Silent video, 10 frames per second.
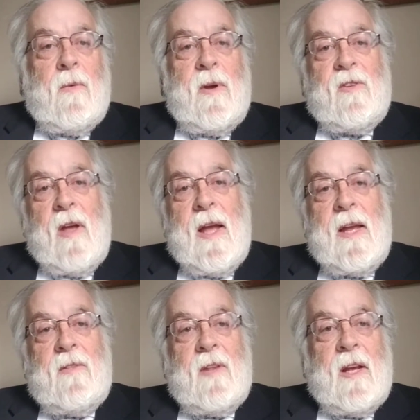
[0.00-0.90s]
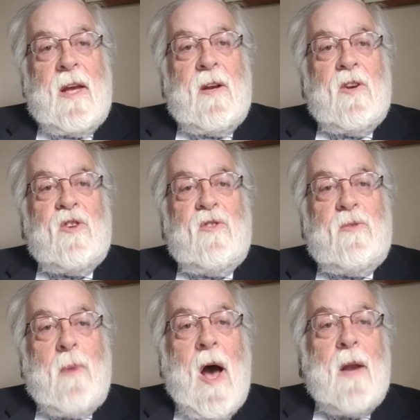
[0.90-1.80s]
We say in the Kiddush,
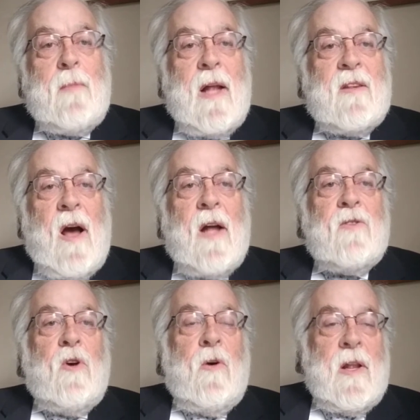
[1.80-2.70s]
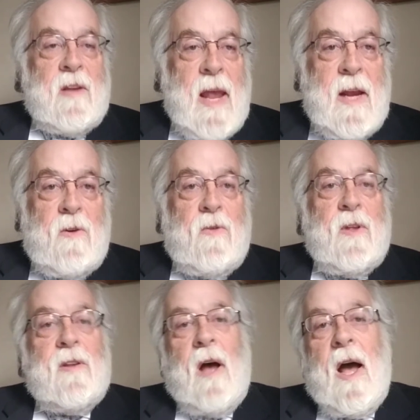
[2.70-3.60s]
Zman Matan Toratenu,
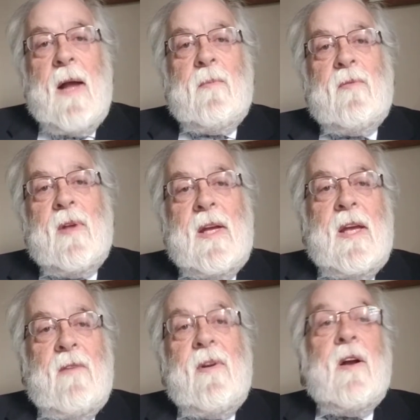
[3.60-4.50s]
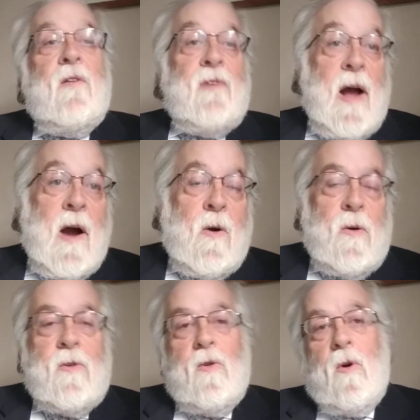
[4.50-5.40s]
the time of the giving of
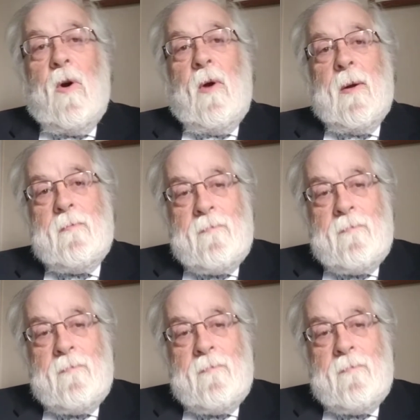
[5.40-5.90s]
our Torah.